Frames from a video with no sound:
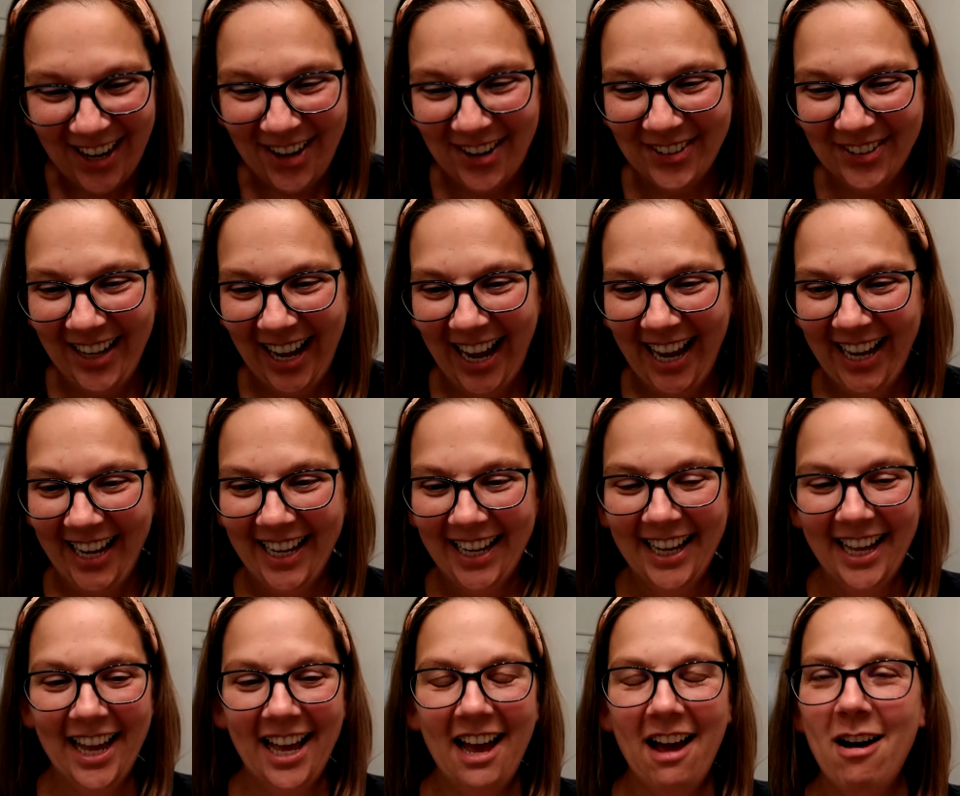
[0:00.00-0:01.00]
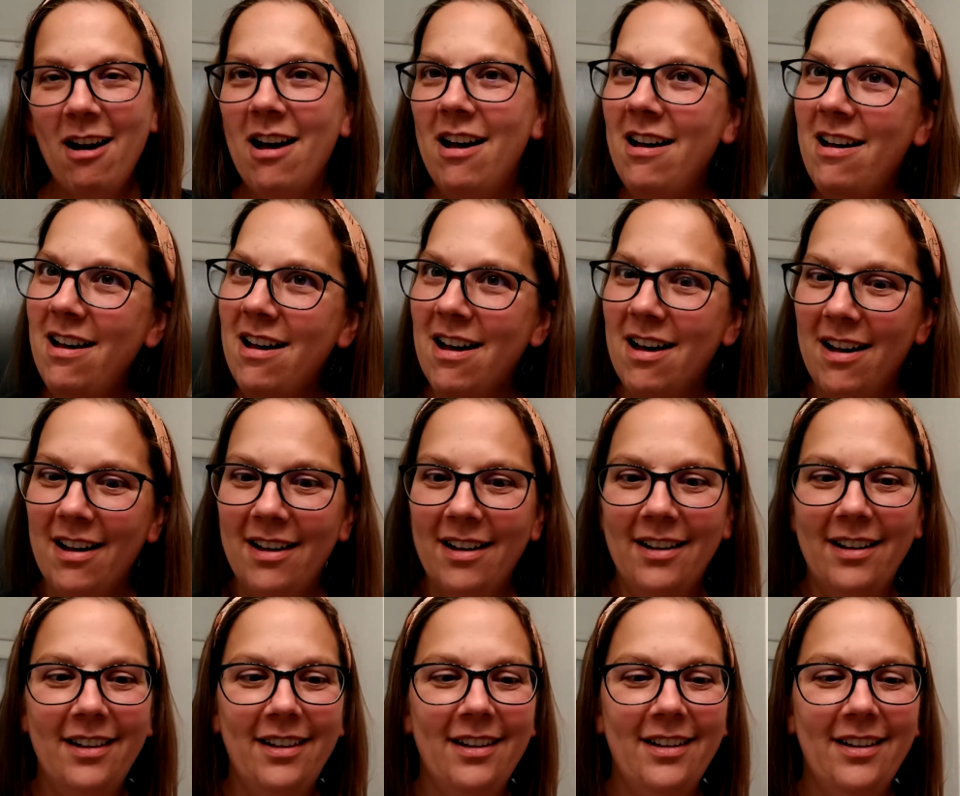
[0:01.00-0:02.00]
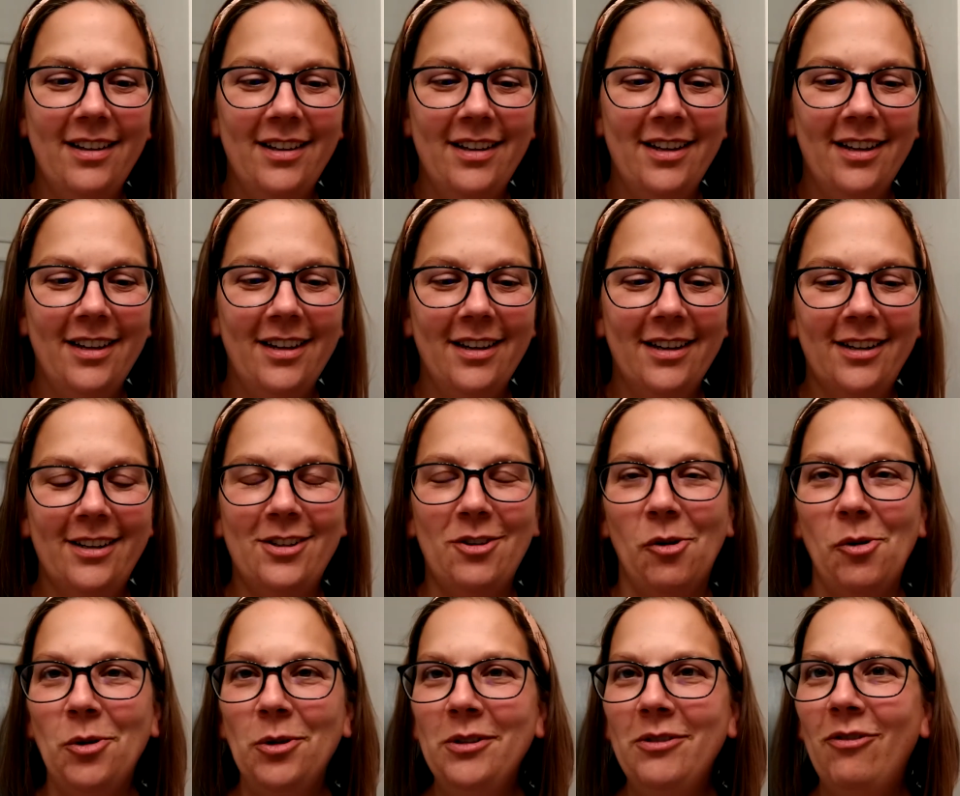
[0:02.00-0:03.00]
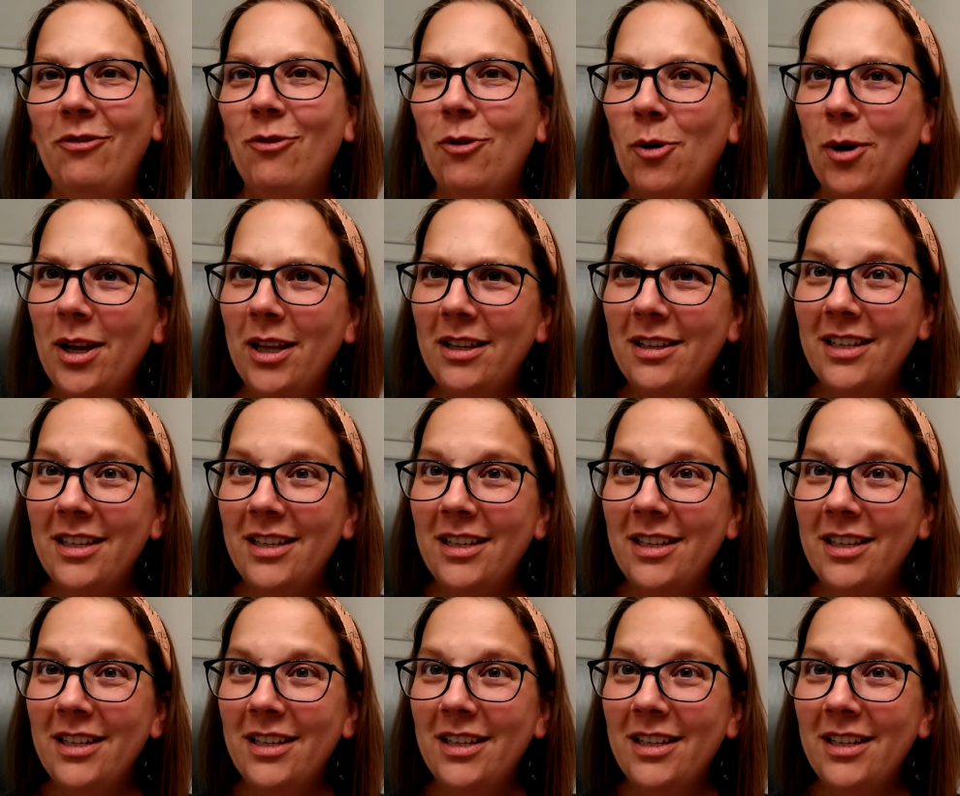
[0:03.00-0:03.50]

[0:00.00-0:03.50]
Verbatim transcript: Okay, huh. Gold foil